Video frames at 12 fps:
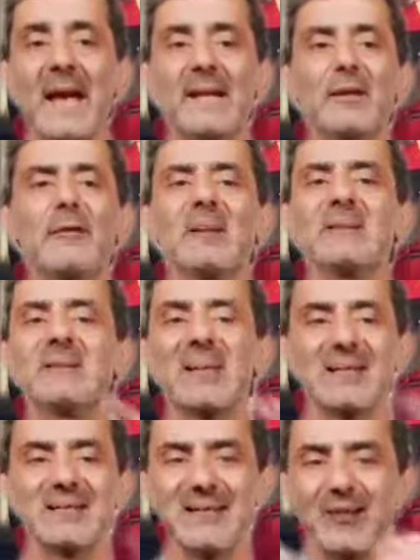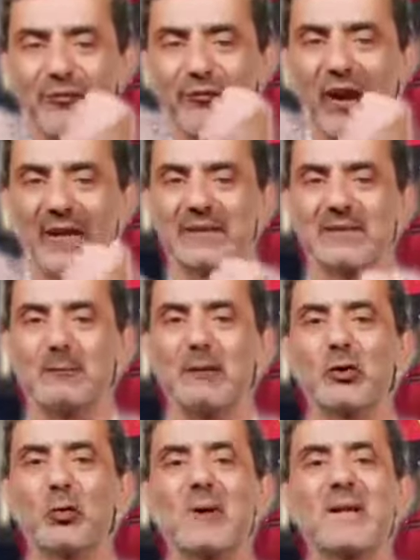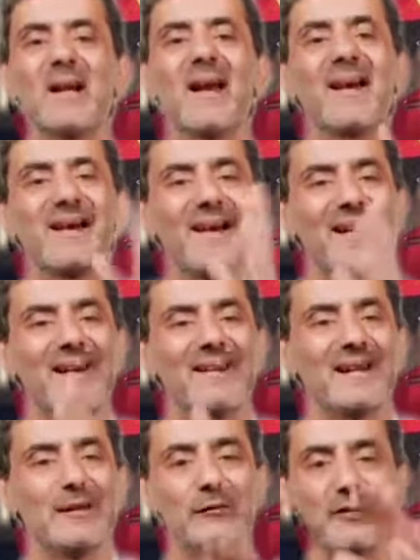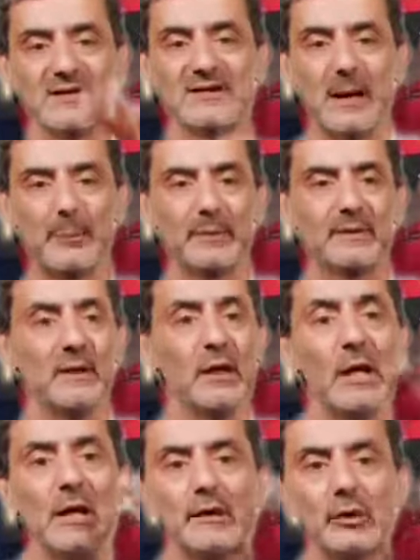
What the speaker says: and a fantastic fight between Leclerc and Verstappen,